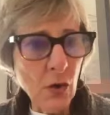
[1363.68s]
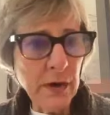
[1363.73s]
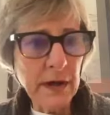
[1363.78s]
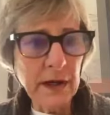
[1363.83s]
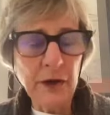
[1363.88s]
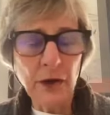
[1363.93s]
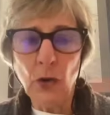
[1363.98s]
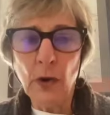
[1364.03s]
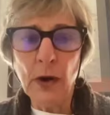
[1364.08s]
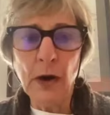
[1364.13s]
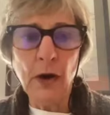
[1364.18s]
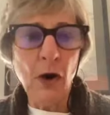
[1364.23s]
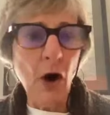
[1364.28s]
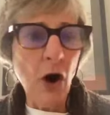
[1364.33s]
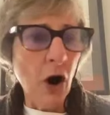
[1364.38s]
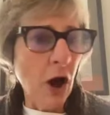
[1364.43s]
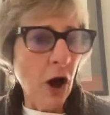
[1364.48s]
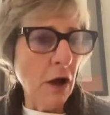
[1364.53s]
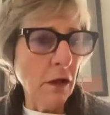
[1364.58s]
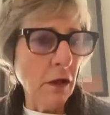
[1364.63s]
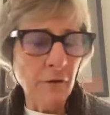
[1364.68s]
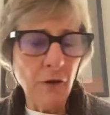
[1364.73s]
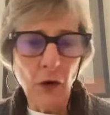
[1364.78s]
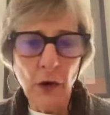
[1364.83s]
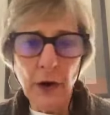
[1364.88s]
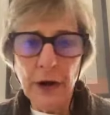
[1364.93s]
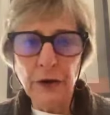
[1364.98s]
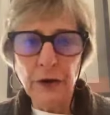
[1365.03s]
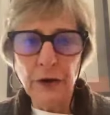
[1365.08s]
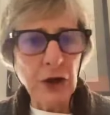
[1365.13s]
coconut oil, olive
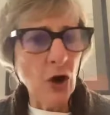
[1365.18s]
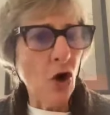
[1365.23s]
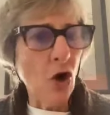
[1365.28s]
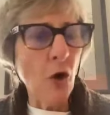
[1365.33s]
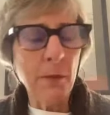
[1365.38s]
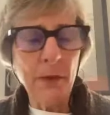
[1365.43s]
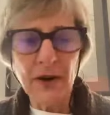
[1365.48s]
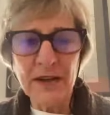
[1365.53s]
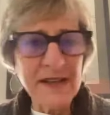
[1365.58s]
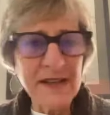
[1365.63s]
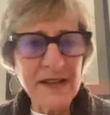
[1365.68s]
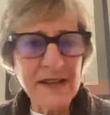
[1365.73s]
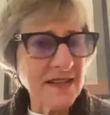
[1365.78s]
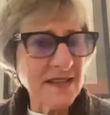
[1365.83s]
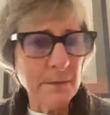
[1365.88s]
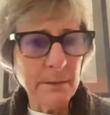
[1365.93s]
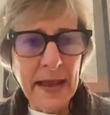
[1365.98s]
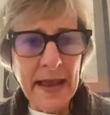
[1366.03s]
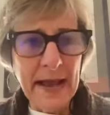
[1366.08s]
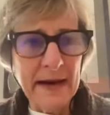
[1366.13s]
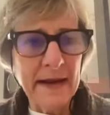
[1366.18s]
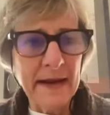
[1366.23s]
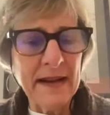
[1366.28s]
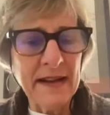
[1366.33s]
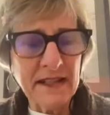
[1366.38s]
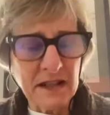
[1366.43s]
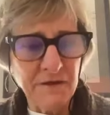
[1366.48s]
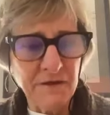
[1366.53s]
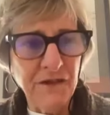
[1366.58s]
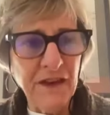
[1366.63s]
oil, jojoba, it doesn't matter.
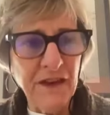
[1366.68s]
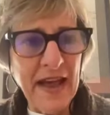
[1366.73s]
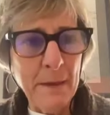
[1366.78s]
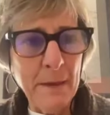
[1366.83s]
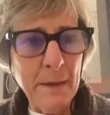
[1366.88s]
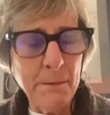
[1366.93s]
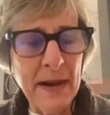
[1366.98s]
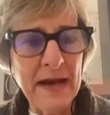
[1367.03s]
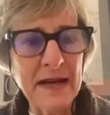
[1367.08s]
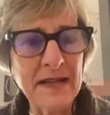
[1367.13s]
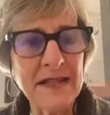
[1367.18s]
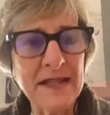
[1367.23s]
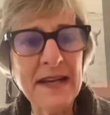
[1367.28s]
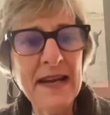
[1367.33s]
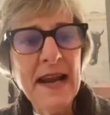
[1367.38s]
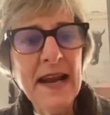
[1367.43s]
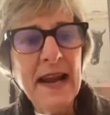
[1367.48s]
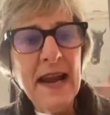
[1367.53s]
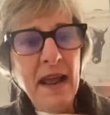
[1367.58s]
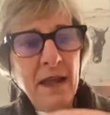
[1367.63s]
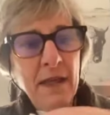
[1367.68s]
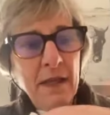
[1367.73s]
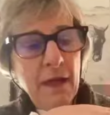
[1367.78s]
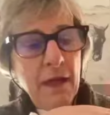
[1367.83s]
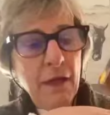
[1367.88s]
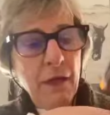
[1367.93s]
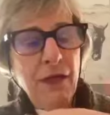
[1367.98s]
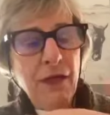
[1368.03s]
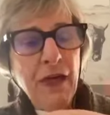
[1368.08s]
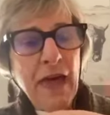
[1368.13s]
It's a fat base.
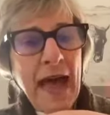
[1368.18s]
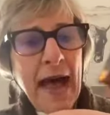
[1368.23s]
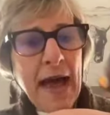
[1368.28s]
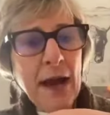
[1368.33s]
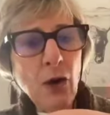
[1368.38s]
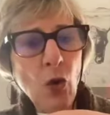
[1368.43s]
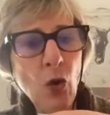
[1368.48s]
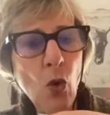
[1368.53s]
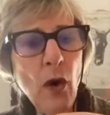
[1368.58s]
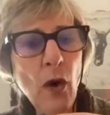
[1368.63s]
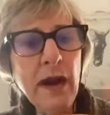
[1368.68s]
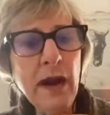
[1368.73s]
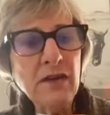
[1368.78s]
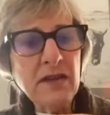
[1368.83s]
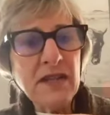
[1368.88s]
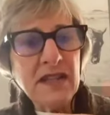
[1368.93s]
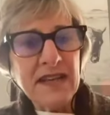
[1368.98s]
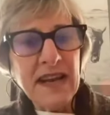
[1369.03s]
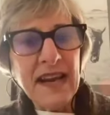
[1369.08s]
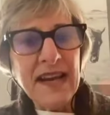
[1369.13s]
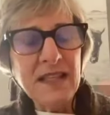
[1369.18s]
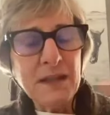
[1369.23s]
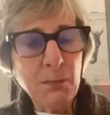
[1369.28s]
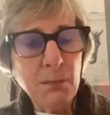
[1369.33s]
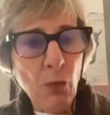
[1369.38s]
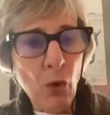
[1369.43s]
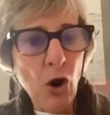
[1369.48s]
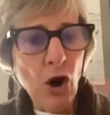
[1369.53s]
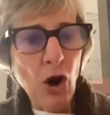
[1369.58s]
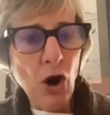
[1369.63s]
That oil
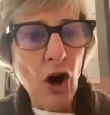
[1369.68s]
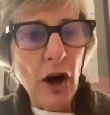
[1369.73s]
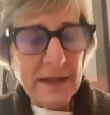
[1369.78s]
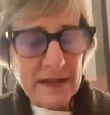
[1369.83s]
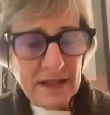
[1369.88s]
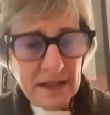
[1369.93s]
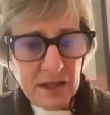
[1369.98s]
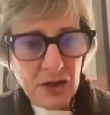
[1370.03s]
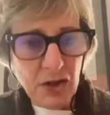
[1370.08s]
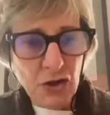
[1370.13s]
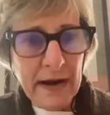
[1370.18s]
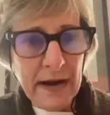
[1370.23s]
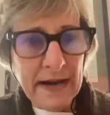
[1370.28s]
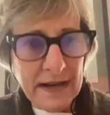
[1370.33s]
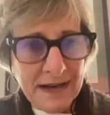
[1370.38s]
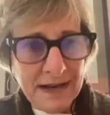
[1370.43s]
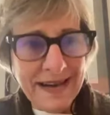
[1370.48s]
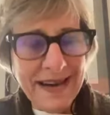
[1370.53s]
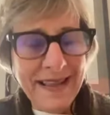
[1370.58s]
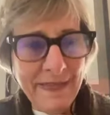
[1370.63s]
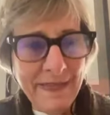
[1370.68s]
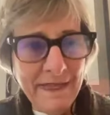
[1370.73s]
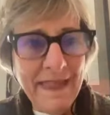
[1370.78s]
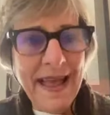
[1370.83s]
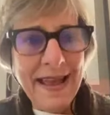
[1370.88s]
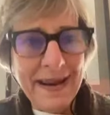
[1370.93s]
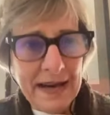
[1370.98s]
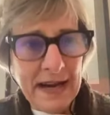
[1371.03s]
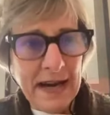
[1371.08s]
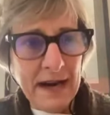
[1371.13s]
stays more concentrated in
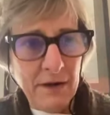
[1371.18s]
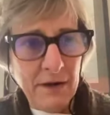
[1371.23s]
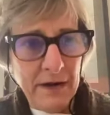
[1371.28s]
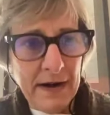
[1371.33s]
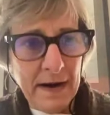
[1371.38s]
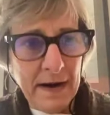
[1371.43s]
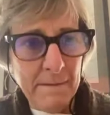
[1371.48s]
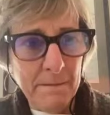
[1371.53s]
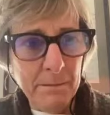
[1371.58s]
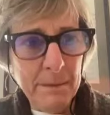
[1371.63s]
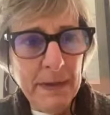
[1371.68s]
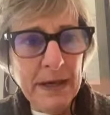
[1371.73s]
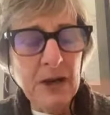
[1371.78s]
that area